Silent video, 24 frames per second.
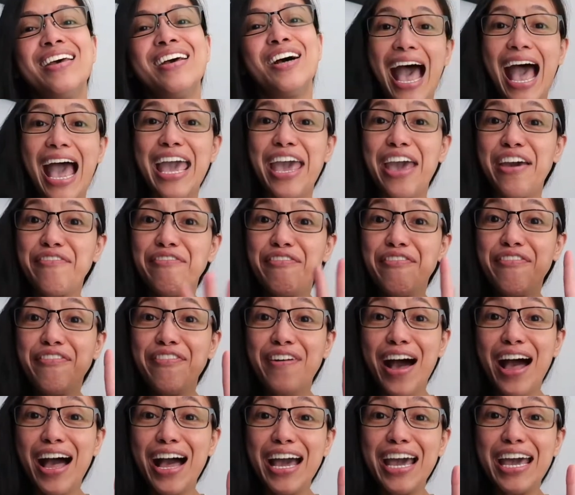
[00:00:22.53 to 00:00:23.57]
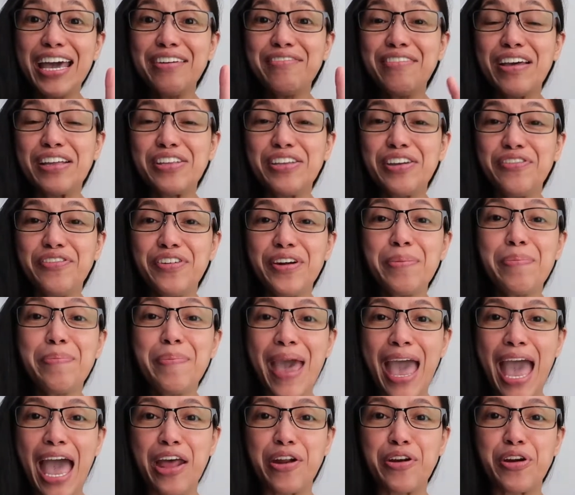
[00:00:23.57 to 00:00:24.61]
I have 5 different
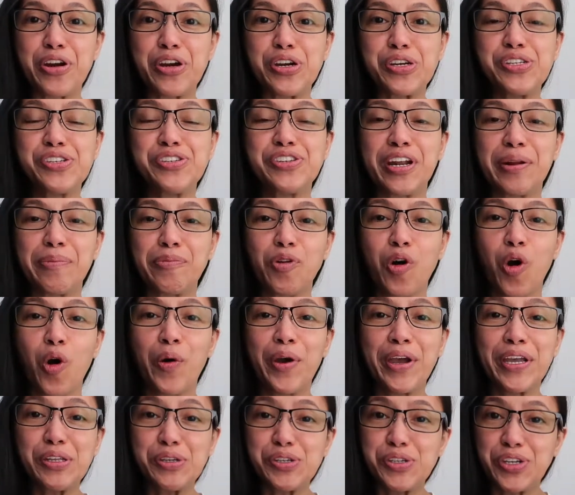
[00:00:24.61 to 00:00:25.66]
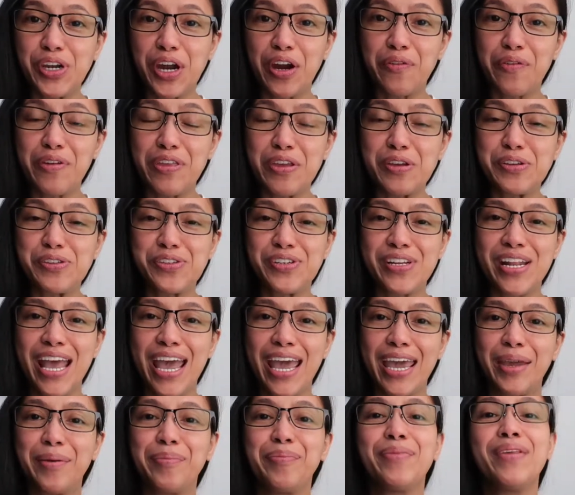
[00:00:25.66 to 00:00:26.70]
patterns that I'm going to share with you
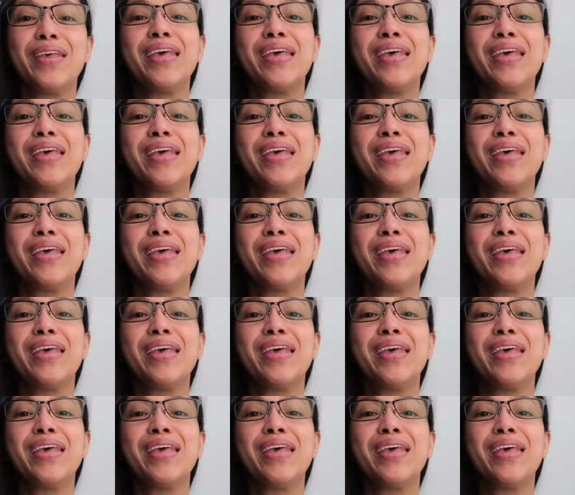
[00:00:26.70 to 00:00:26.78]
today.